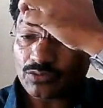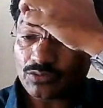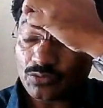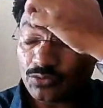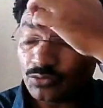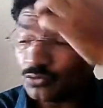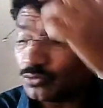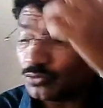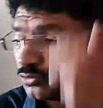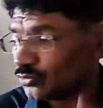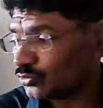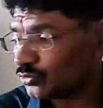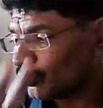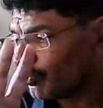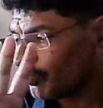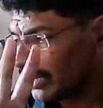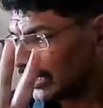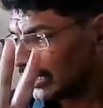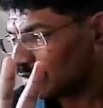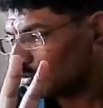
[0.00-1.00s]
two
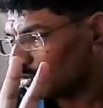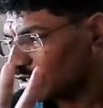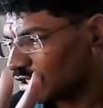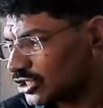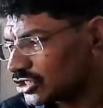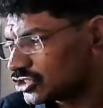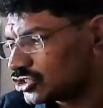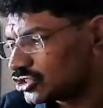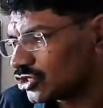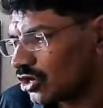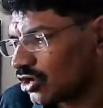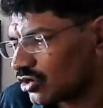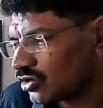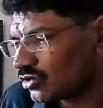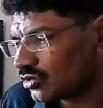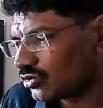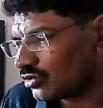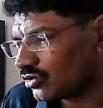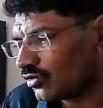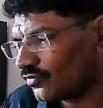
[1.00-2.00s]
particular genre
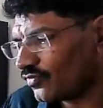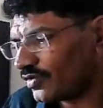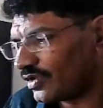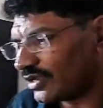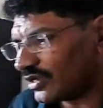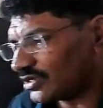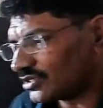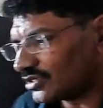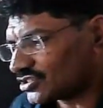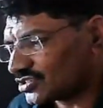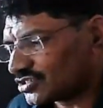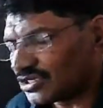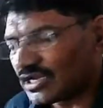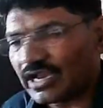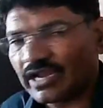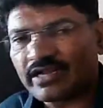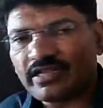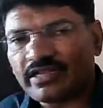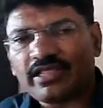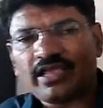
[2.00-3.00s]
of English,
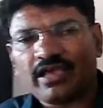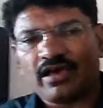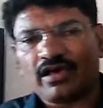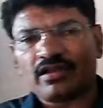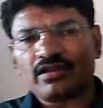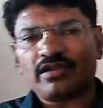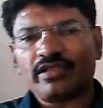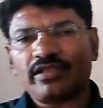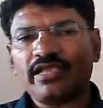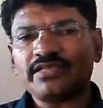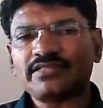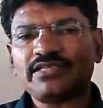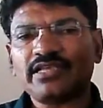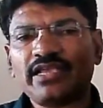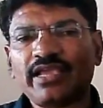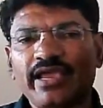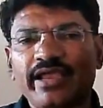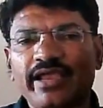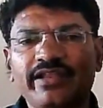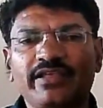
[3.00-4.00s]
and they are essay
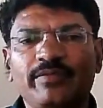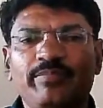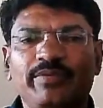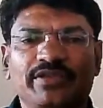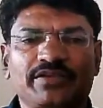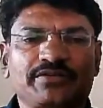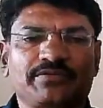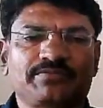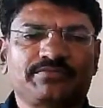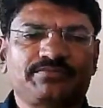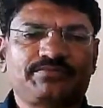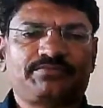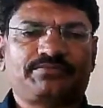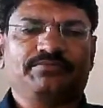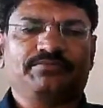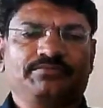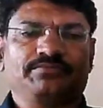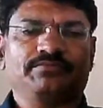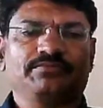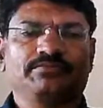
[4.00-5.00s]
and epic.
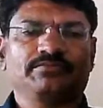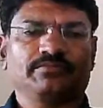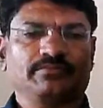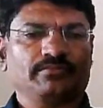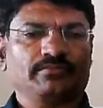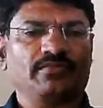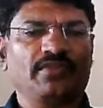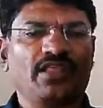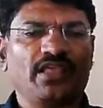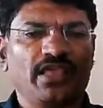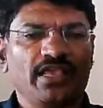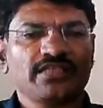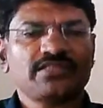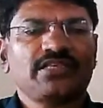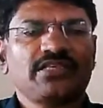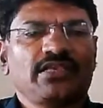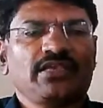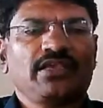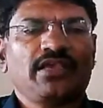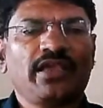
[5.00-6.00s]

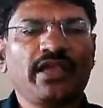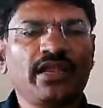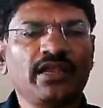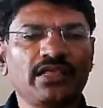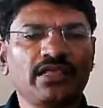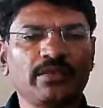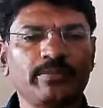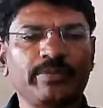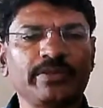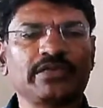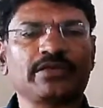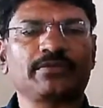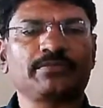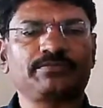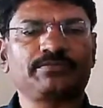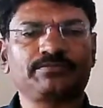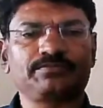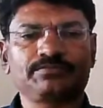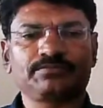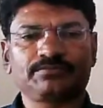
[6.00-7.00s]
Essay and epic.
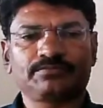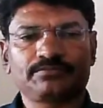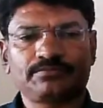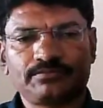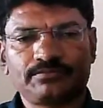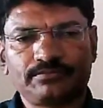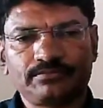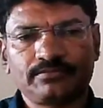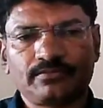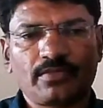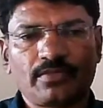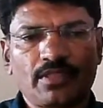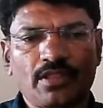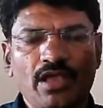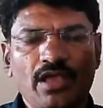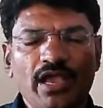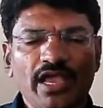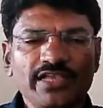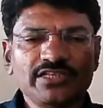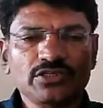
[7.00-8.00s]

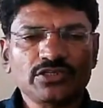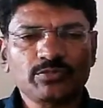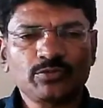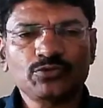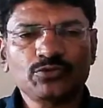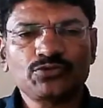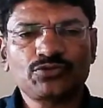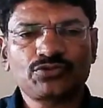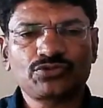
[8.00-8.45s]
I suppose